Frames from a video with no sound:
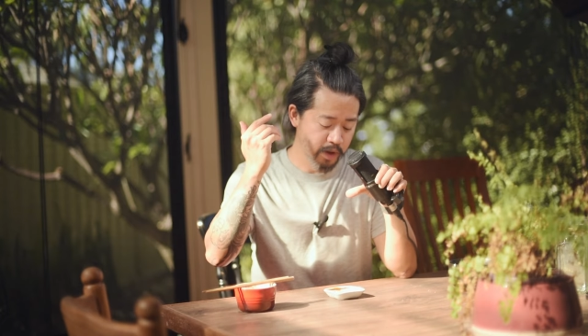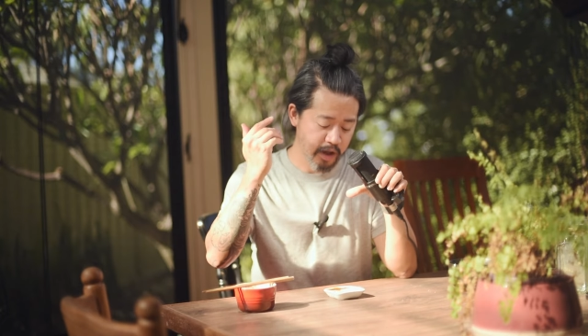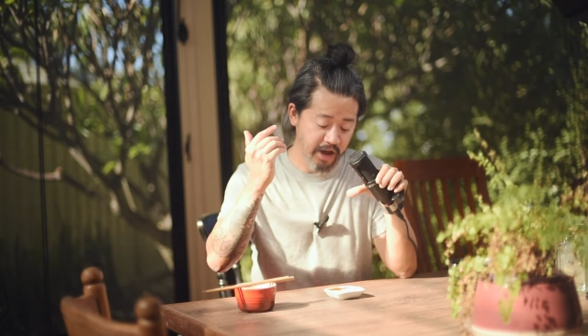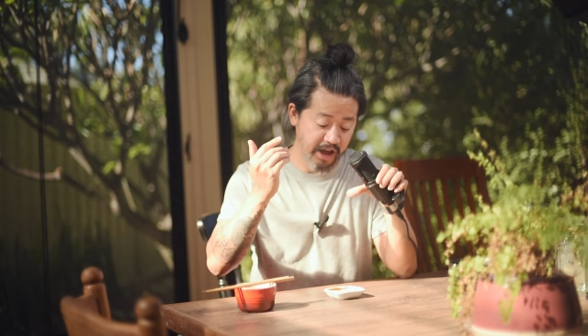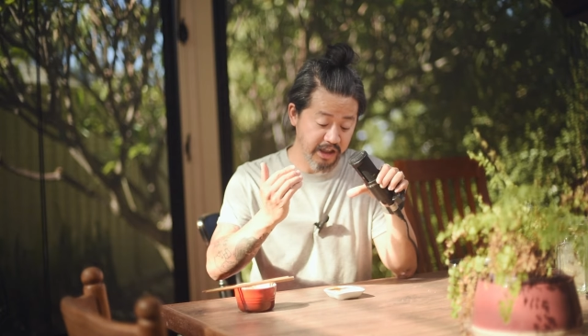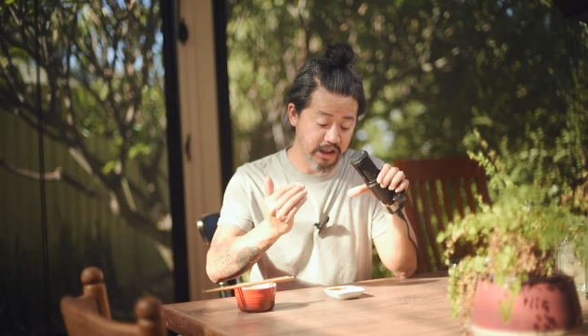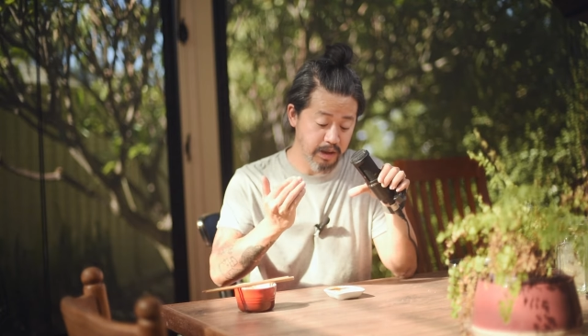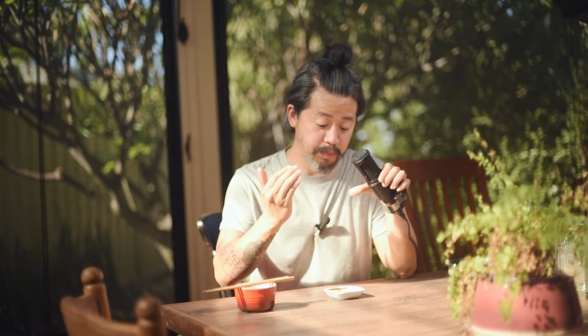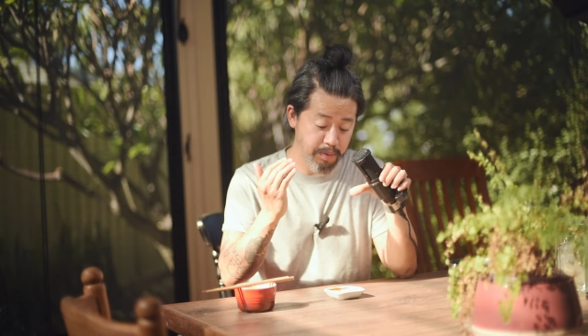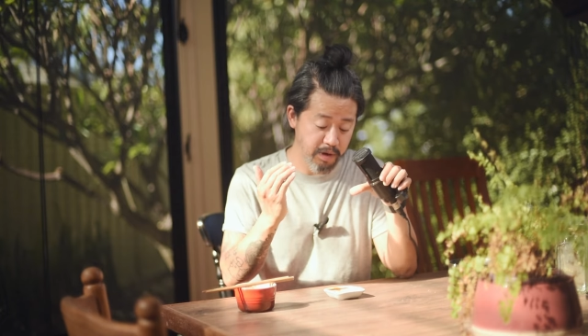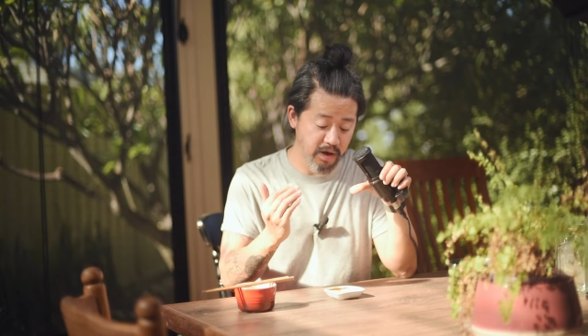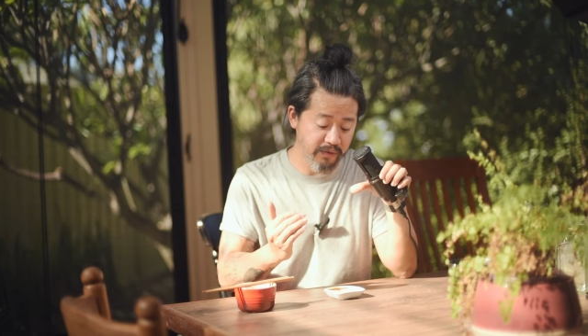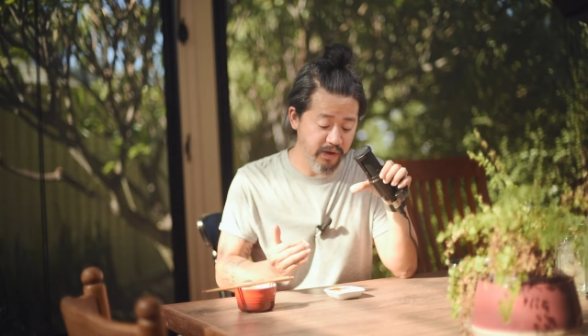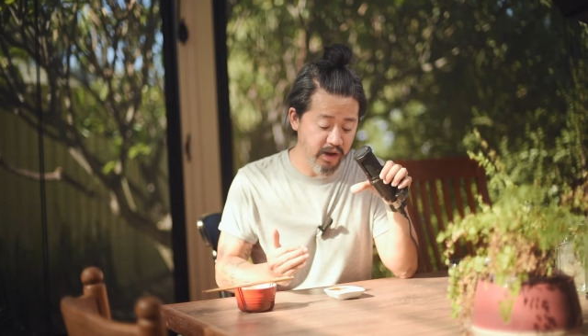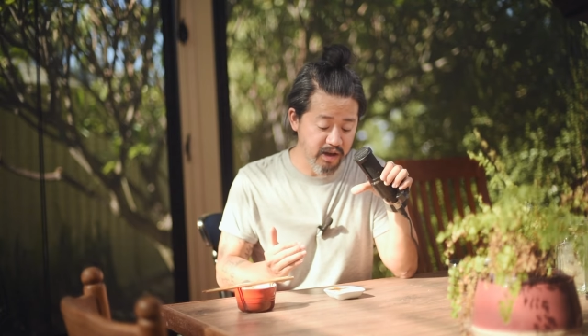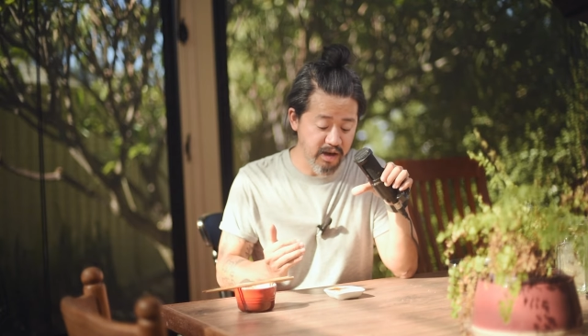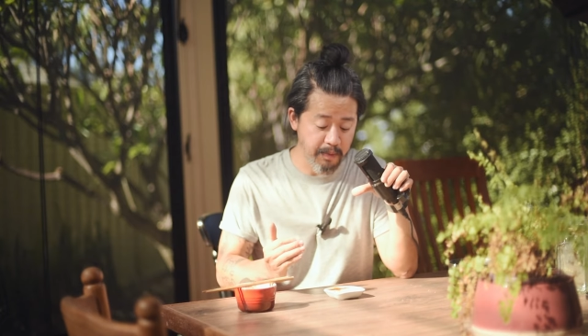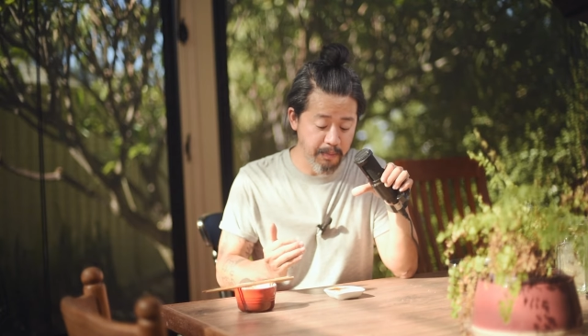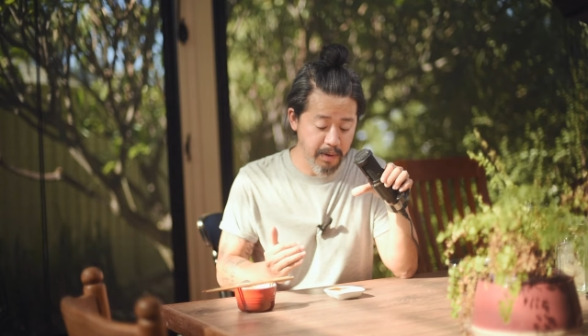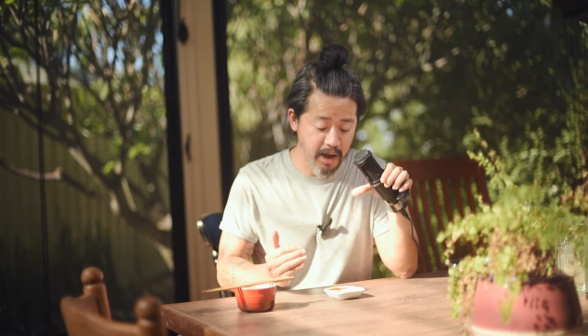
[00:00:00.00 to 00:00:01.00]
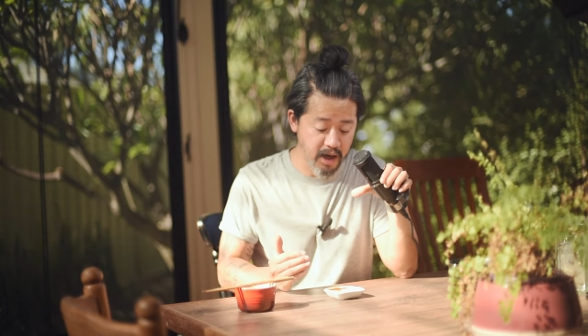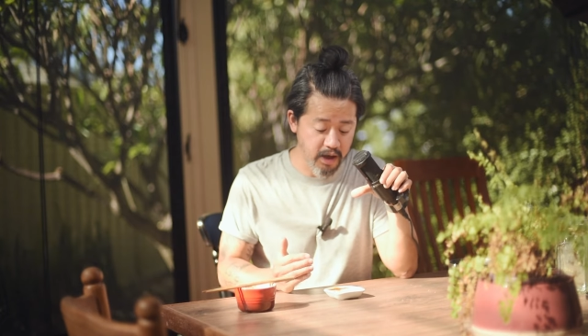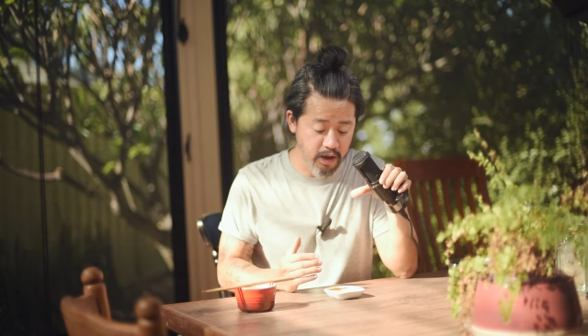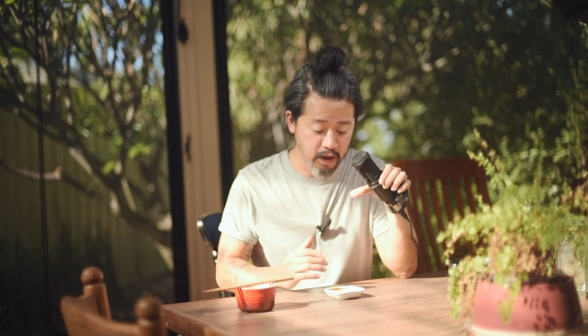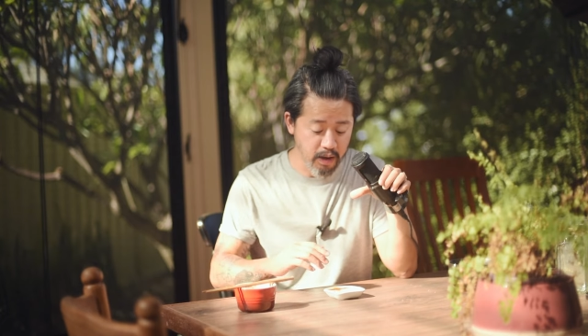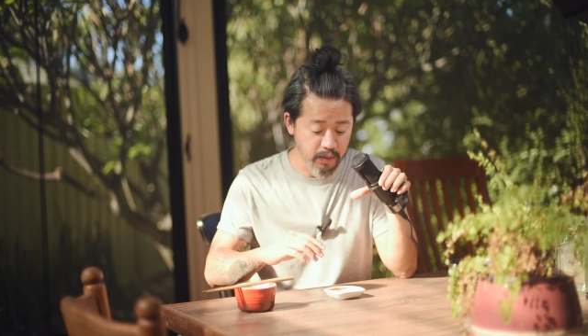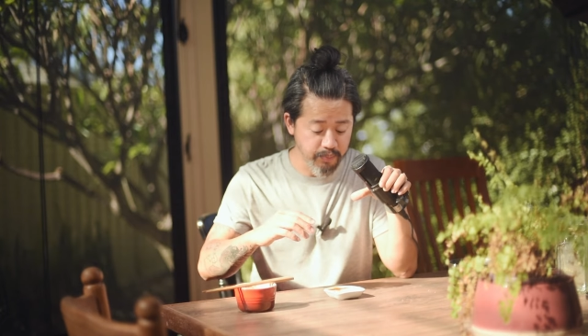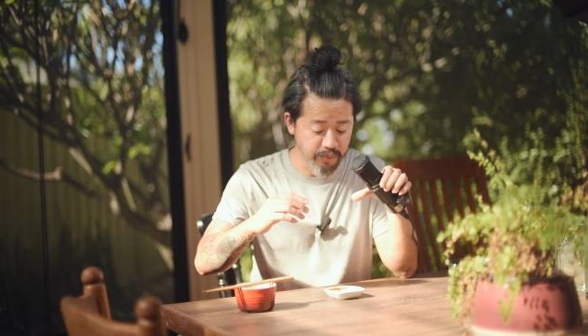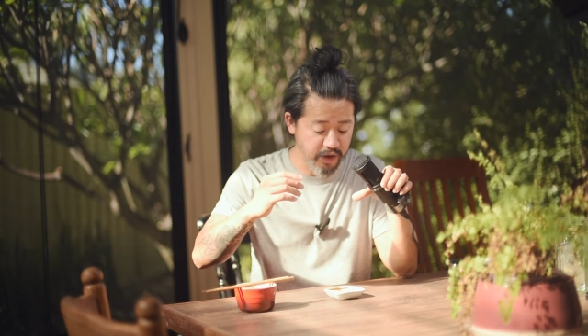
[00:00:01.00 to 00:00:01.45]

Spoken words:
it's a perfect companion